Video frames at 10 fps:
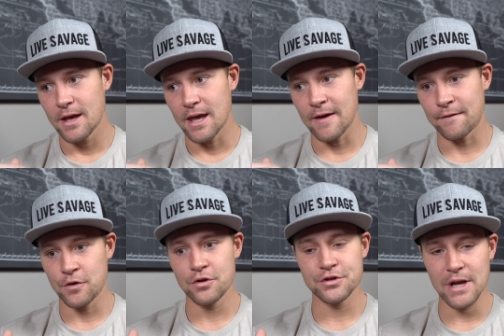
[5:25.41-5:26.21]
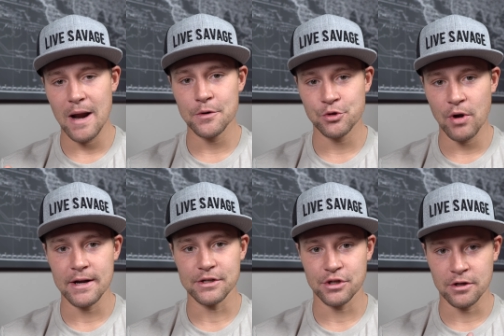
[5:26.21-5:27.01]
If your shower
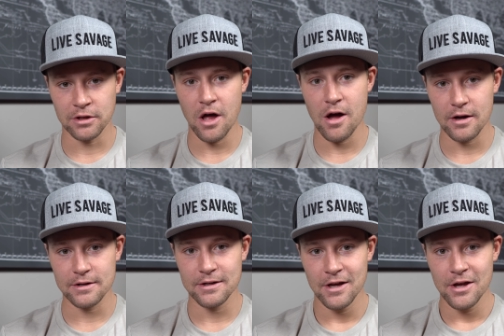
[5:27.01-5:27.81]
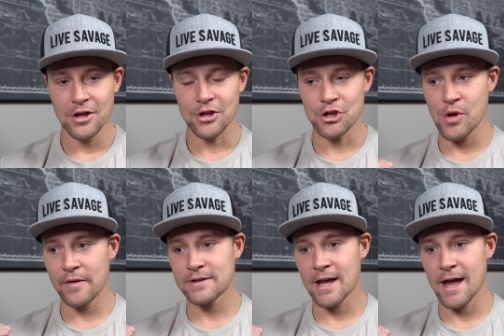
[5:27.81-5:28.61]
drain is clogged, you
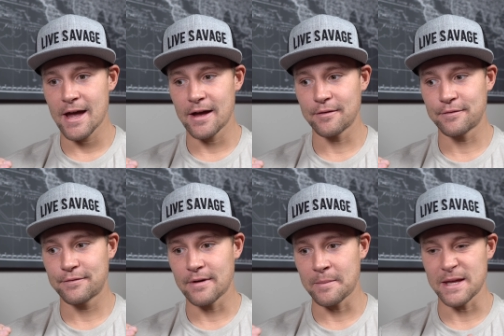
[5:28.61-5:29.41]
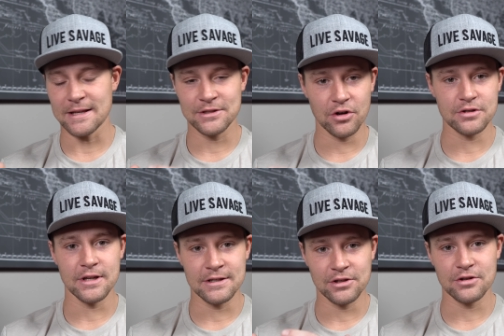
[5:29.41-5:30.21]
have to have i mean it starts
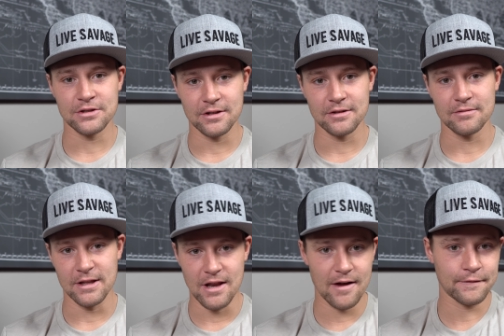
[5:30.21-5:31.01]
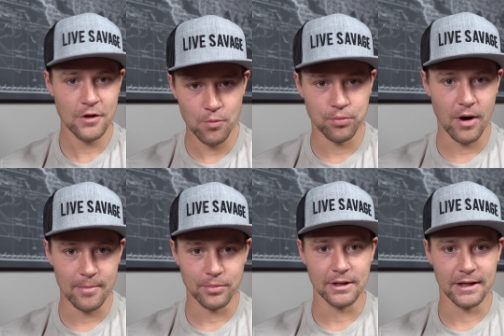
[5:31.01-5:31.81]
it starts to not flow
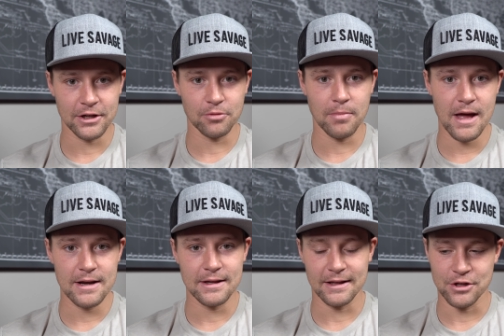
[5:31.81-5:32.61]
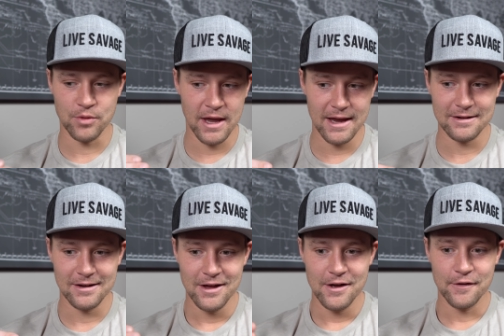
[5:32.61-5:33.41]
properly like your body like you can't
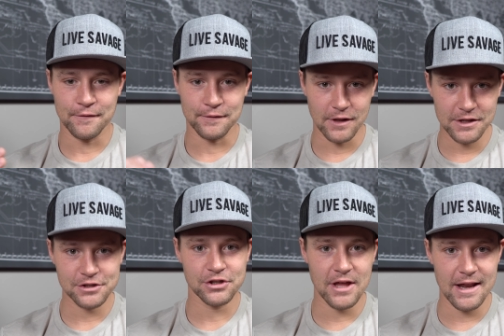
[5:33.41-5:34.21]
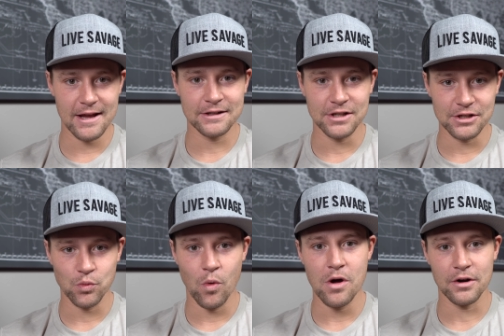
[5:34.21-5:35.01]
flush that
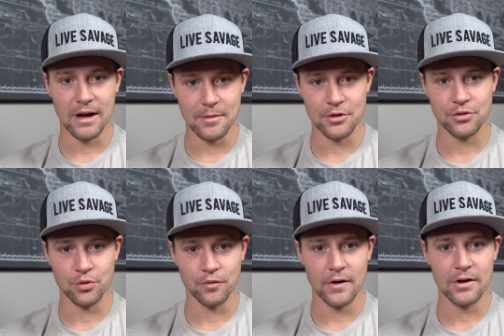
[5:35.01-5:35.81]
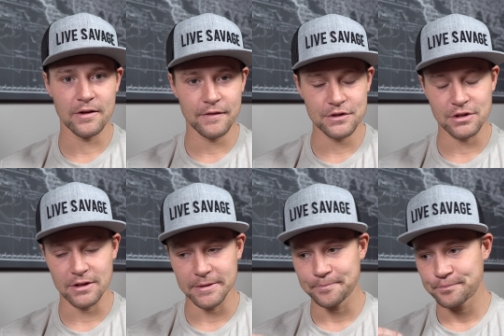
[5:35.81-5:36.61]
excess water coming through very
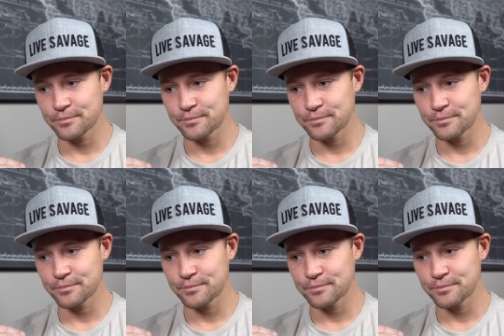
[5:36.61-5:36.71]
efficiently